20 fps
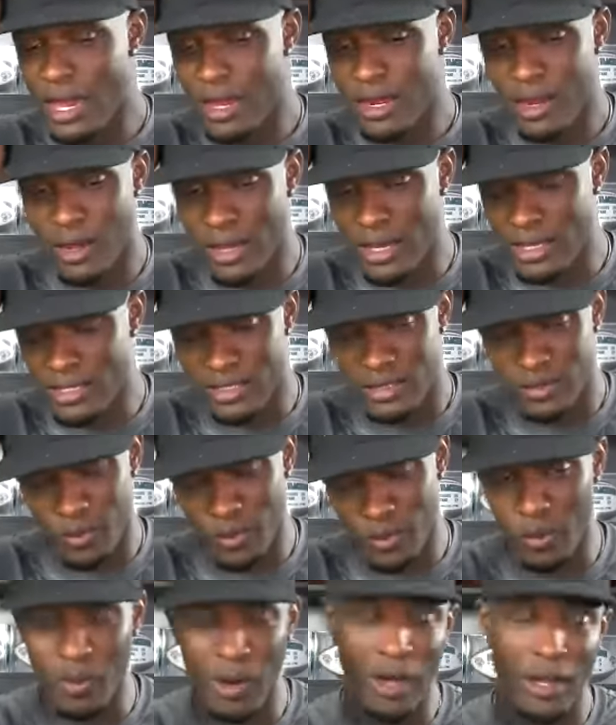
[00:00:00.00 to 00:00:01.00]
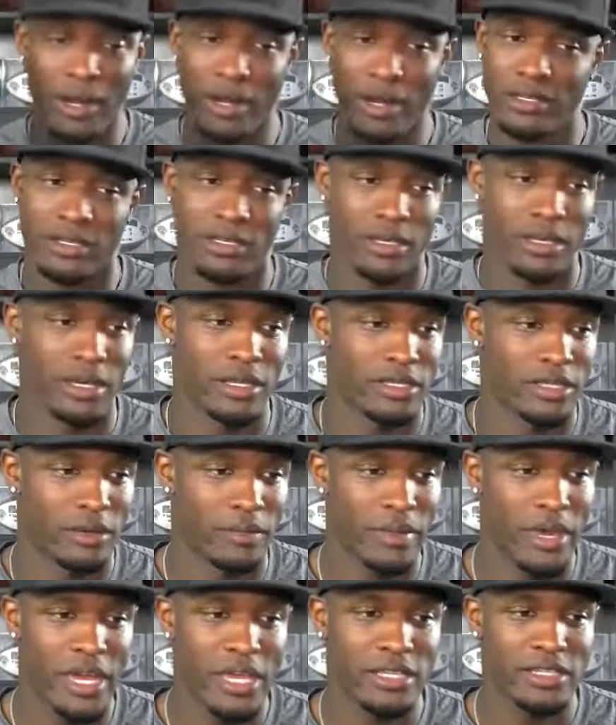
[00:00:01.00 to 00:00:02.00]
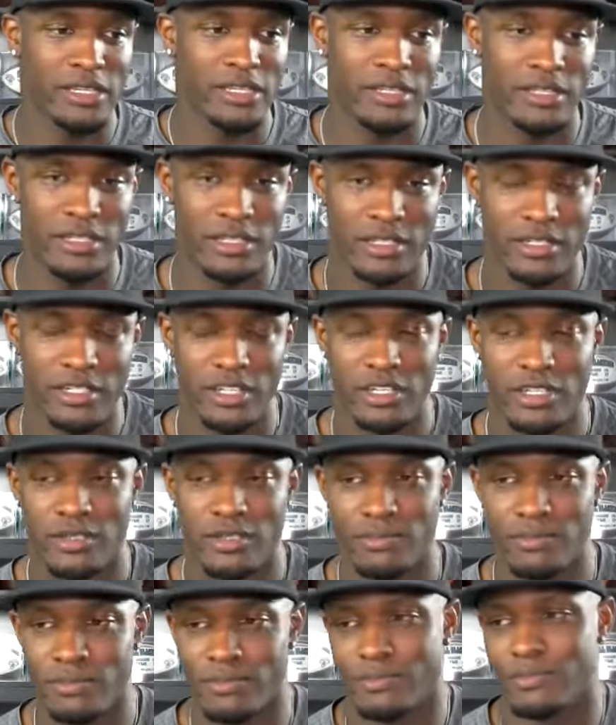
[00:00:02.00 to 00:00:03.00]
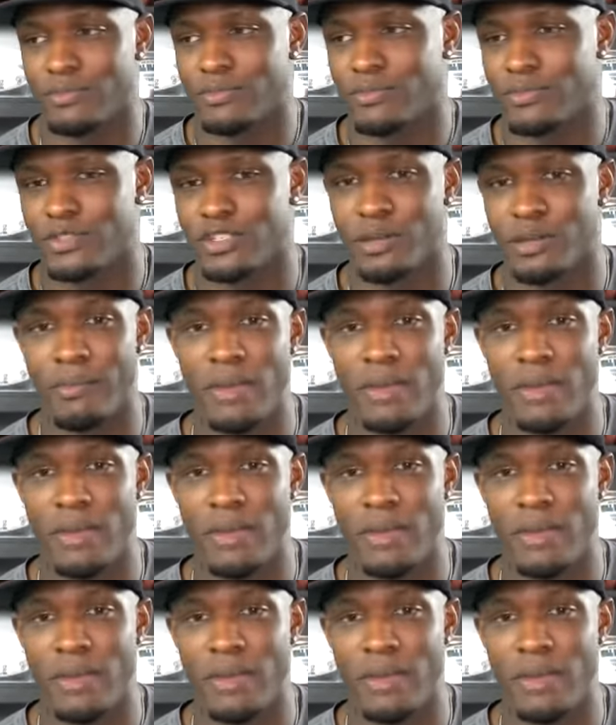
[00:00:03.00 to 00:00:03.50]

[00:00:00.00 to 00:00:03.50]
no, it's amazing to